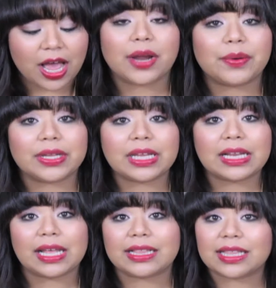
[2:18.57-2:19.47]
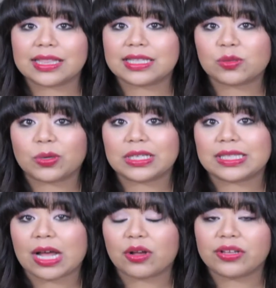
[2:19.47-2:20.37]
I really like that this wears
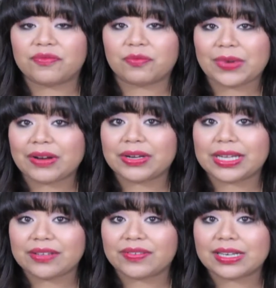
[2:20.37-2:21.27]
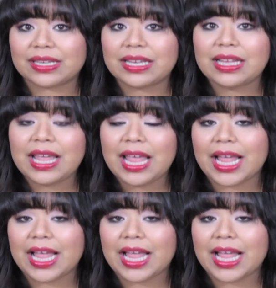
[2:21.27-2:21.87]
out very evenly